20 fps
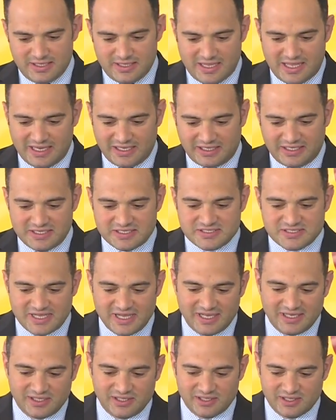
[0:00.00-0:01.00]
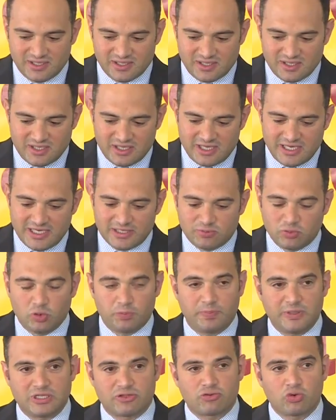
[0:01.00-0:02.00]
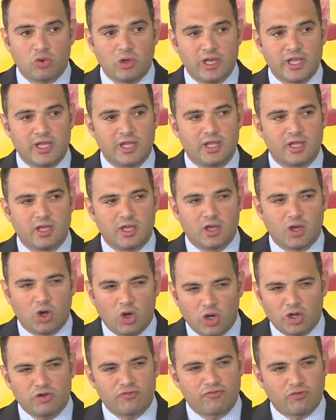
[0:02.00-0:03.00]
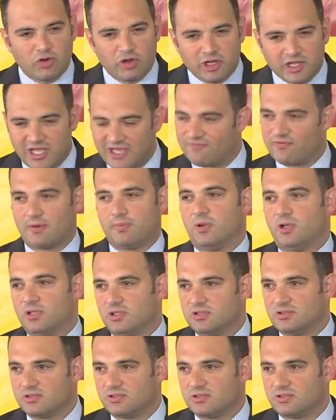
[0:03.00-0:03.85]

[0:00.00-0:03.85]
and he said, It would be truly unforgivable.